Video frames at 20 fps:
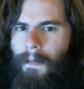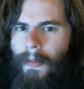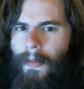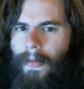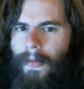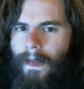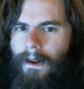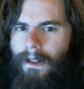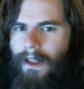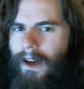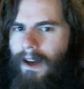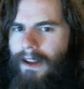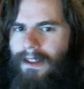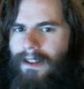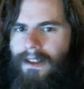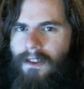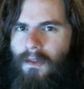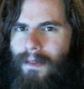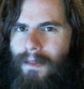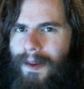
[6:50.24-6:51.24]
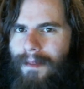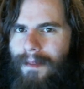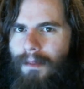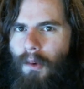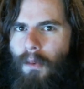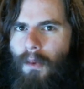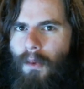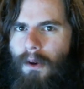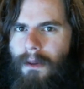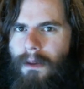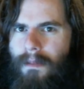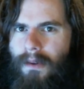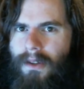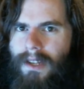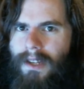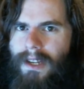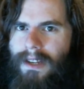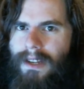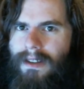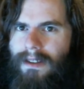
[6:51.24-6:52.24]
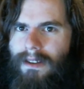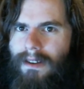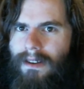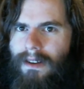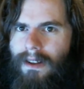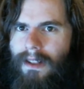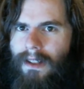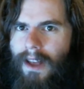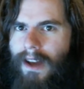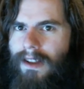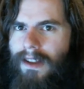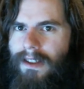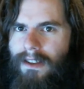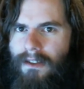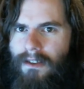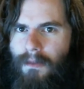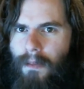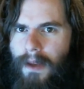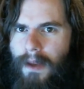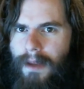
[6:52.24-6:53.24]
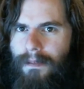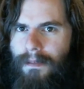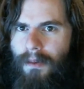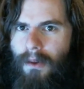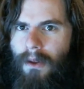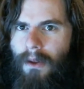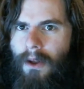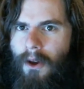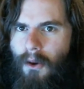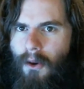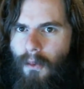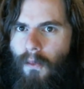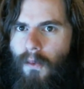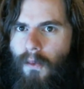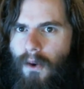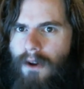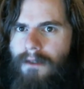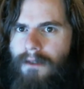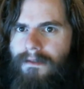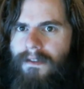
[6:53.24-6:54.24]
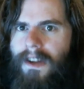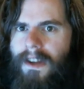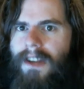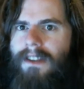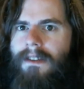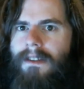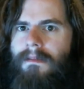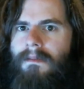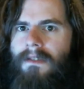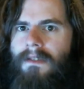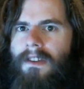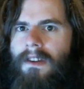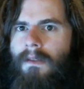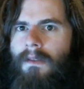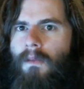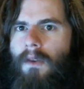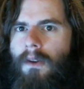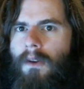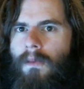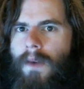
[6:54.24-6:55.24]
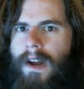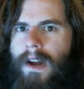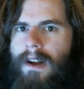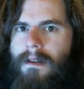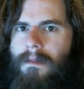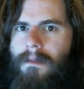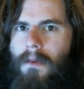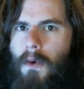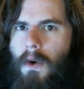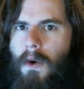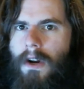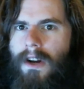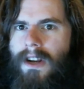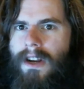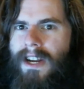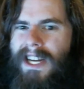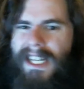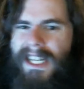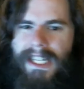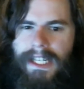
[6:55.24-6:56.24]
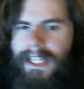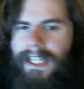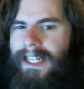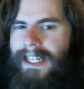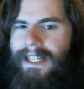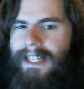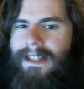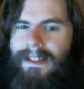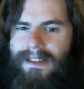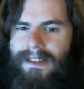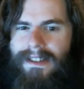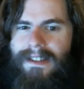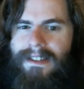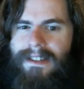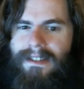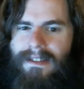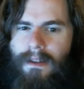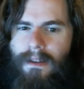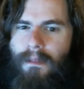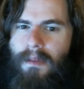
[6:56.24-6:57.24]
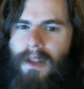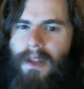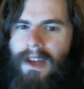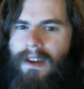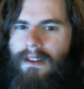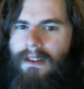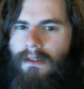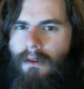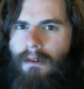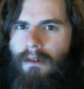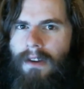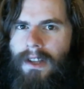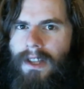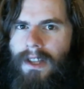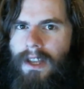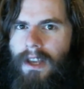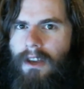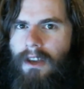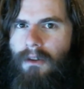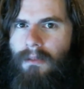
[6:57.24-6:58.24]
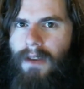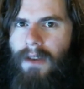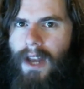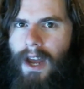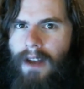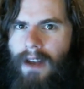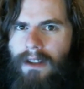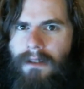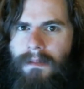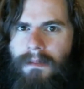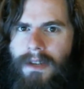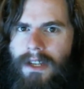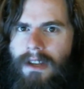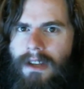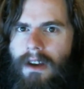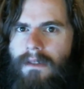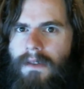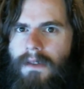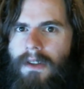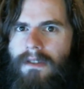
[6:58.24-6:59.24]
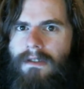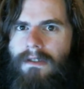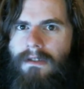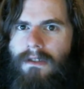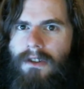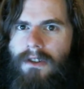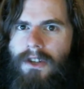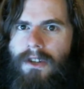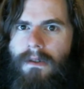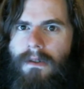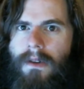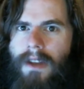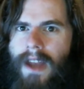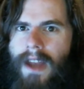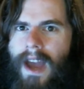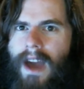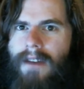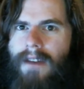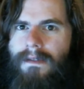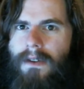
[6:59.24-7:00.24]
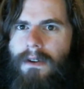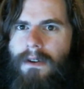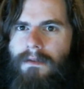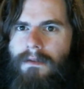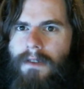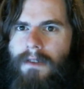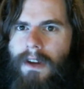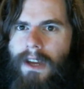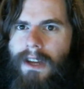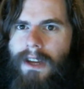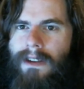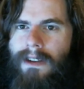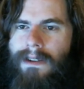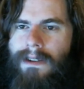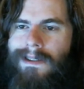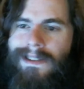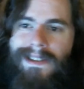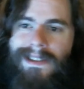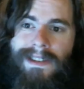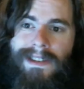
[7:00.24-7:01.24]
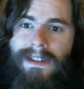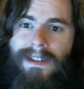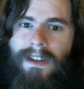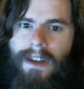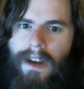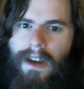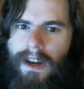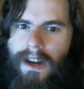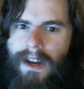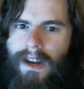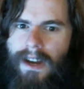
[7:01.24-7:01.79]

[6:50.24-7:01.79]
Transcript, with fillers: a lot of these people were bullied. A lot of these people were victims in one way or more. And simply ignoring the human element of it so that you can have your fucking uh,